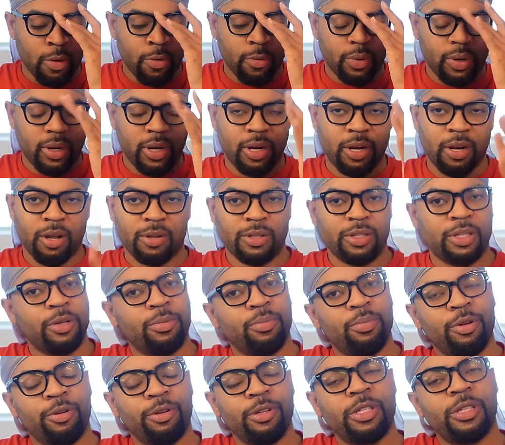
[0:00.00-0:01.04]
We need to go to the
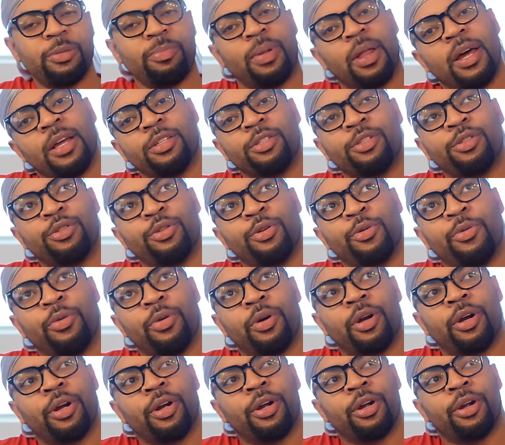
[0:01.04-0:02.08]
beauty supply
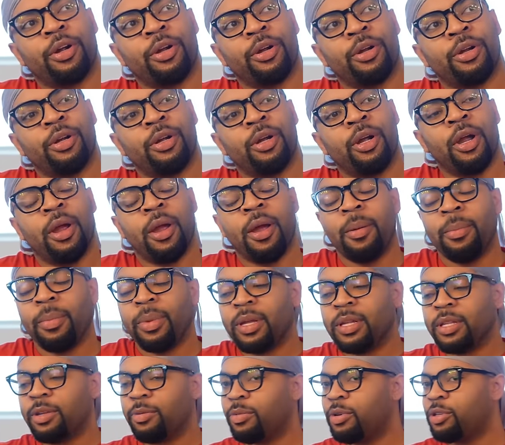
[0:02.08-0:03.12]
store
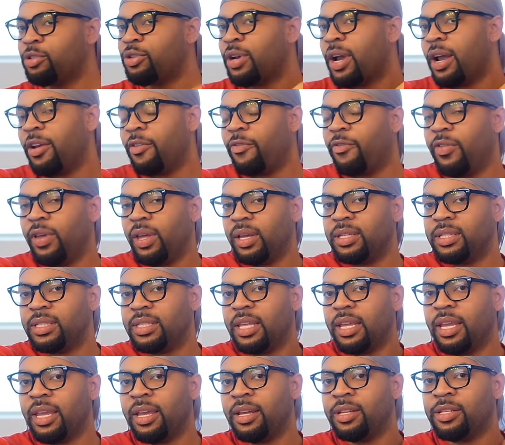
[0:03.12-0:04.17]
because I'm going to try to fix
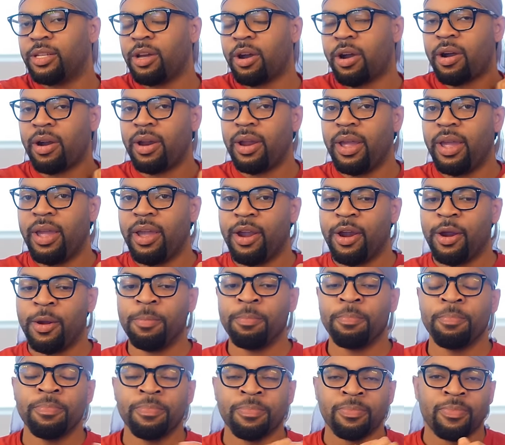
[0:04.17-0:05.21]
the ends of Aria
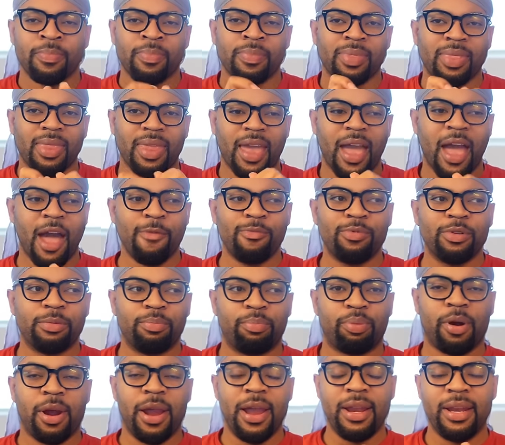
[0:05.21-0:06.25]
hair. I was
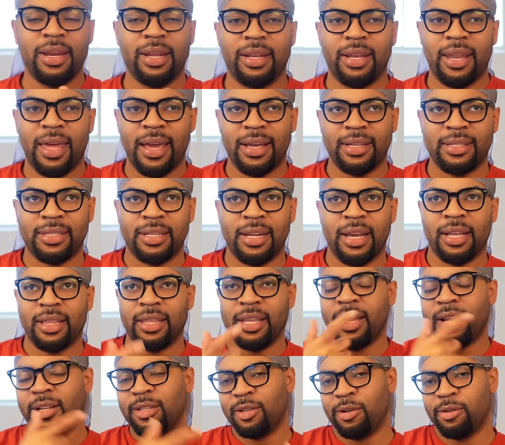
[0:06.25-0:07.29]
braiding it last night. I
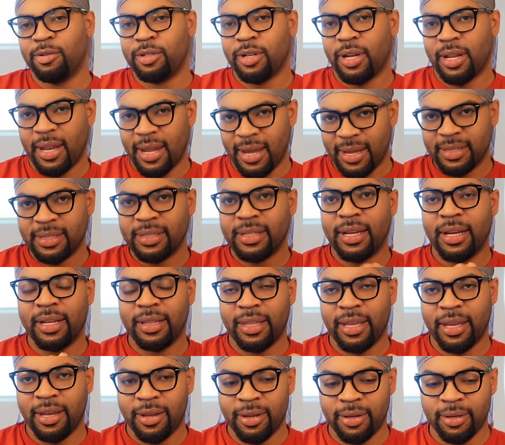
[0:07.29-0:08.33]
think I told y'all last night
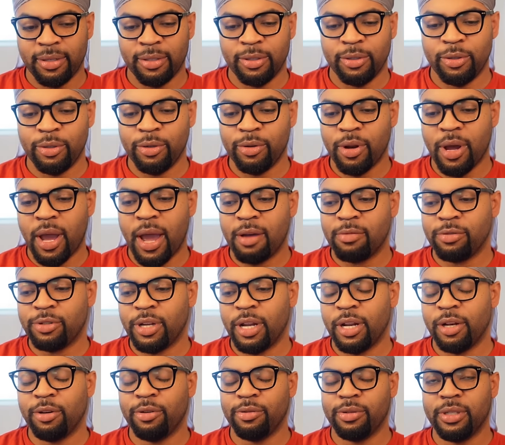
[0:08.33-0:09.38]
that, you know, I was
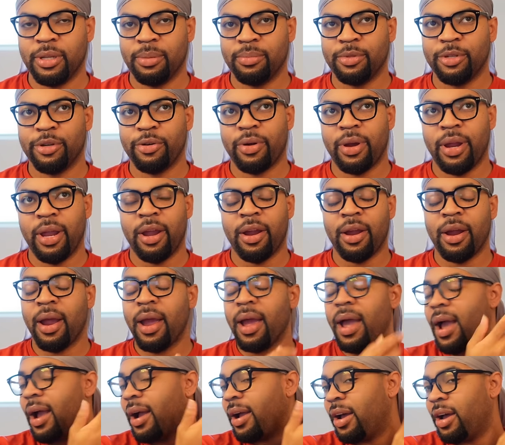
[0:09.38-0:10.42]
trying to do something to her hair.
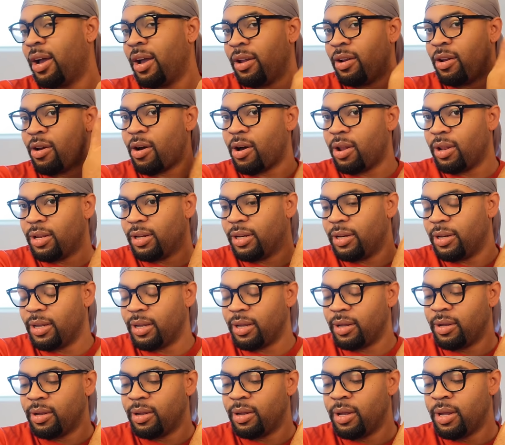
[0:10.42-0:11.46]
I cut all of
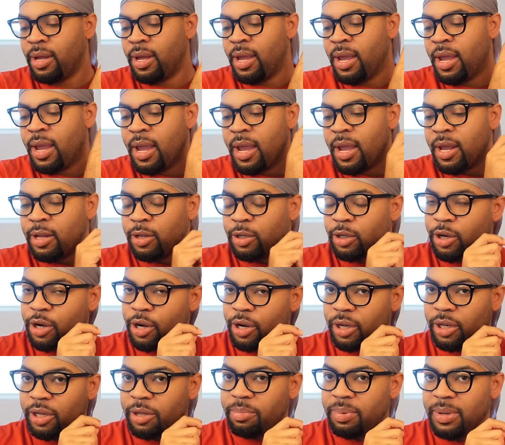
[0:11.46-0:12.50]
the
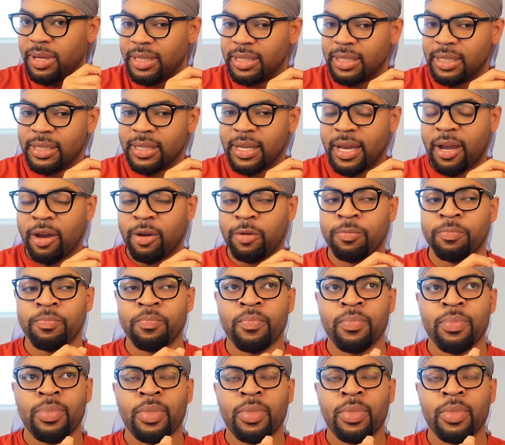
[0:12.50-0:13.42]
curly pieces out.